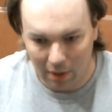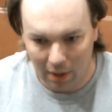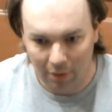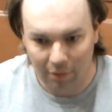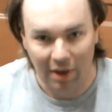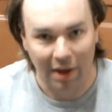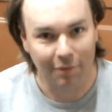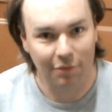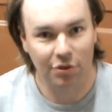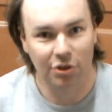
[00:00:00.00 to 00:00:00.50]
If
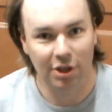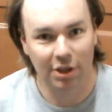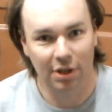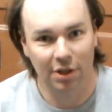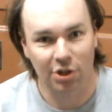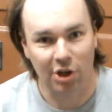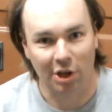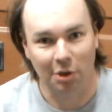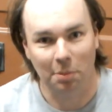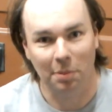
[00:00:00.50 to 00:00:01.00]
you haven't seen the
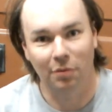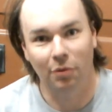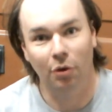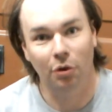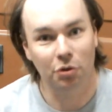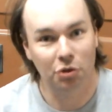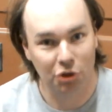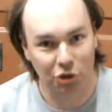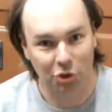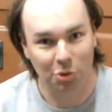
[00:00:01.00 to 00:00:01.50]
channel before,
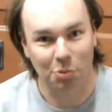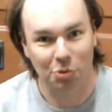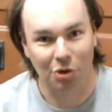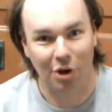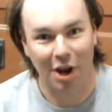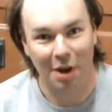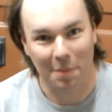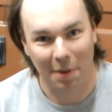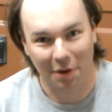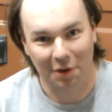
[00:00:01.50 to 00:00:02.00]
just
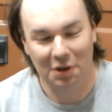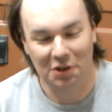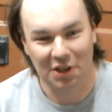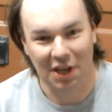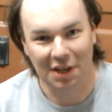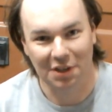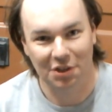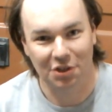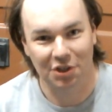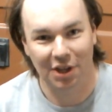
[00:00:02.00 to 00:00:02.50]
subscribe, it only
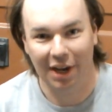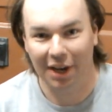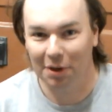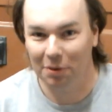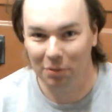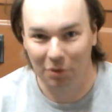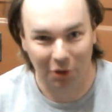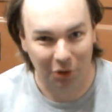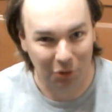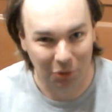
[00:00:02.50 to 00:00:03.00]
takes a second,
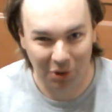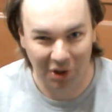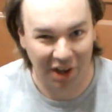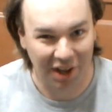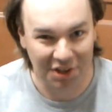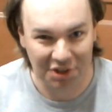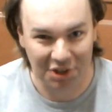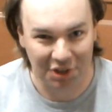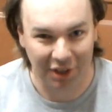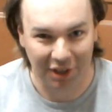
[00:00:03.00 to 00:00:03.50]
we've got all
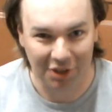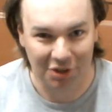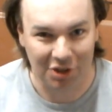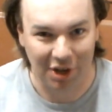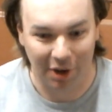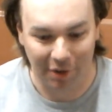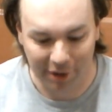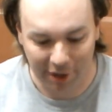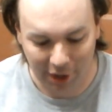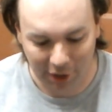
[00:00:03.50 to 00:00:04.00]
kinds of things
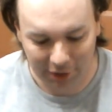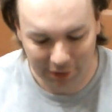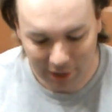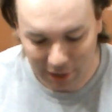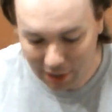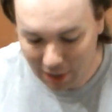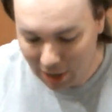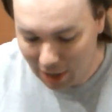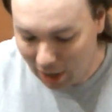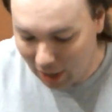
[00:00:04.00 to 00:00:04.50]
going on.
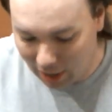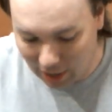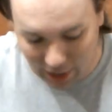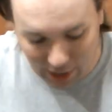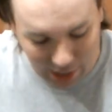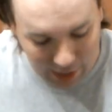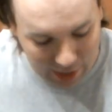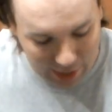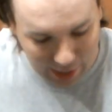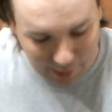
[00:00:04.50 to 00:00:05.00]

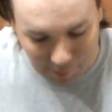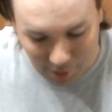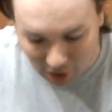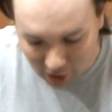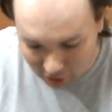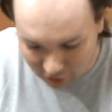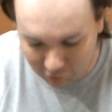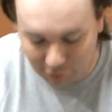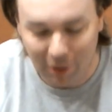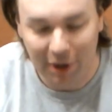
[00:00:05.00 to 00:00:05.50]
I'm
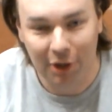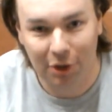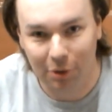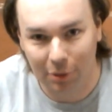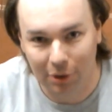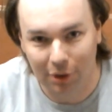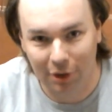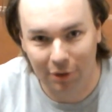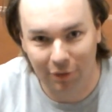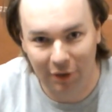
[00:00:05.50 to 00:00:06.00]
halfway through
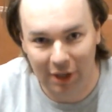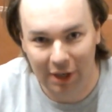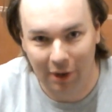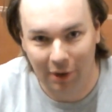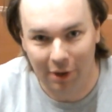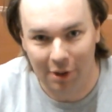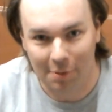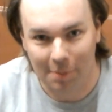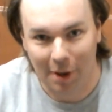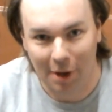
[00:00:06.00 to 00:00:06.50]
another video
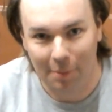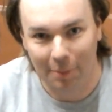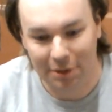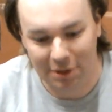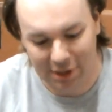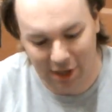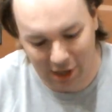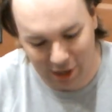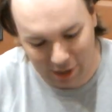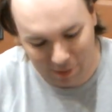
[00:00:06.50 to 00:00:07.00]
at the
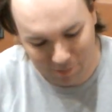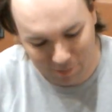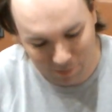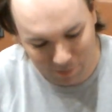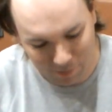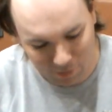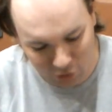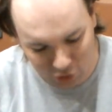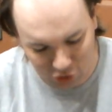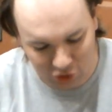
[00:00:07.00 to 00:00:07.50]
moment. I'm
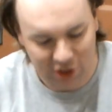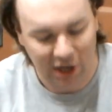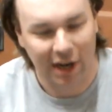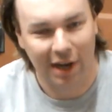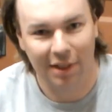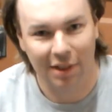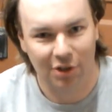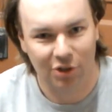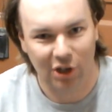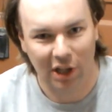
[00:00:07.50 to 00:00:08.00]
just
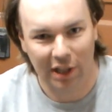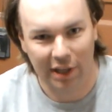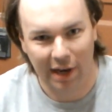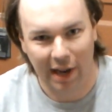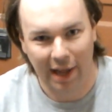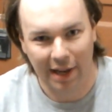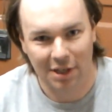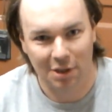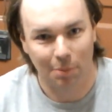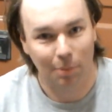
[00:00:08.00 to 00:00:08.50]
taking the cylinder
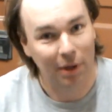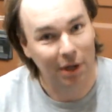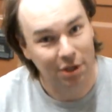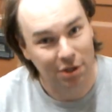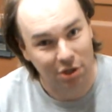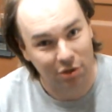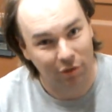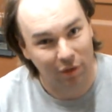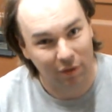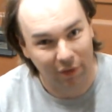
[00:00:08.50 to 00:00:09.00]
head to
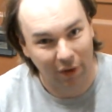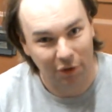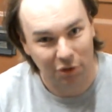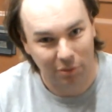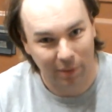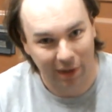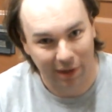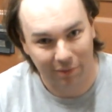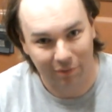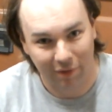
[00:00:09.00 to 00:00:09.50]
pieces for the
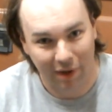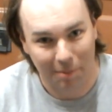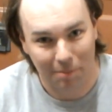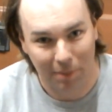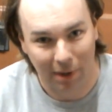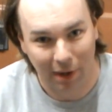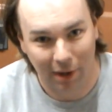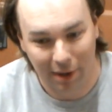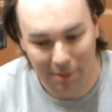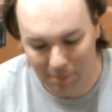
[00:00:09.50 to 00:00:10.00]
Volkswagen van
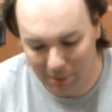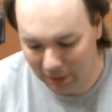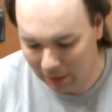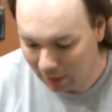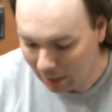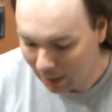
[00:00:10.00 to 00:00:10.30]
behind me,